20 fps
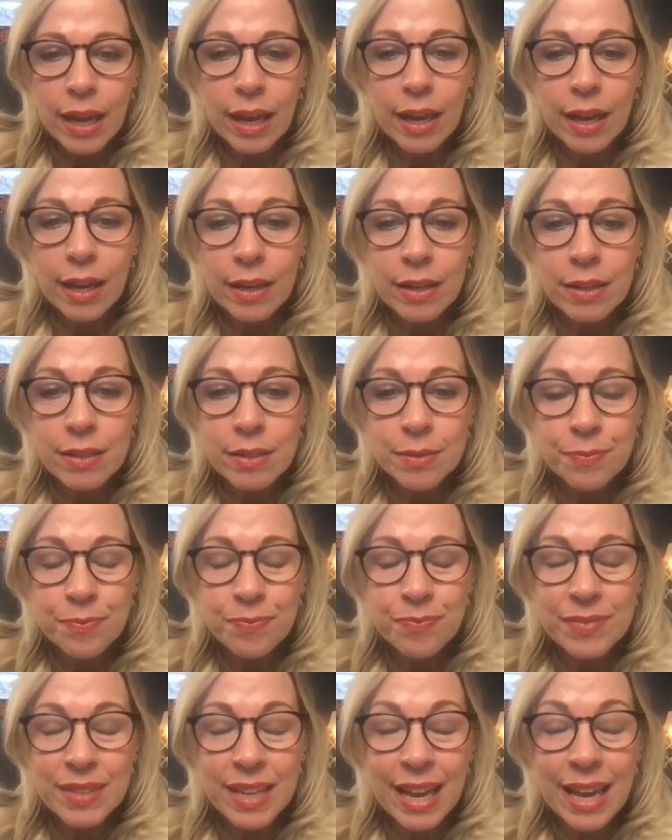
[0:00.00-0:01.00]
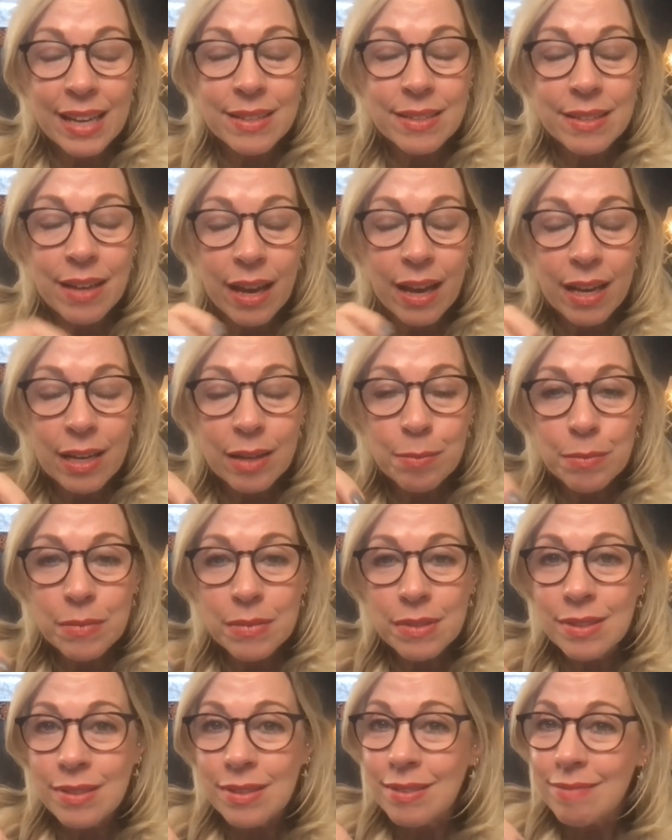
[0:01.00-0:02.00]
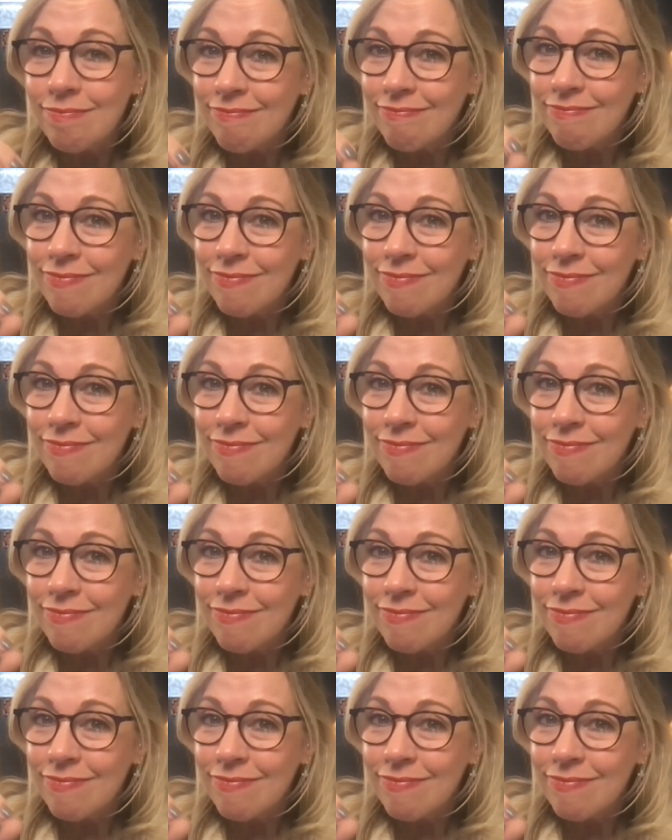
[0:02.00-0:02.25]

and at times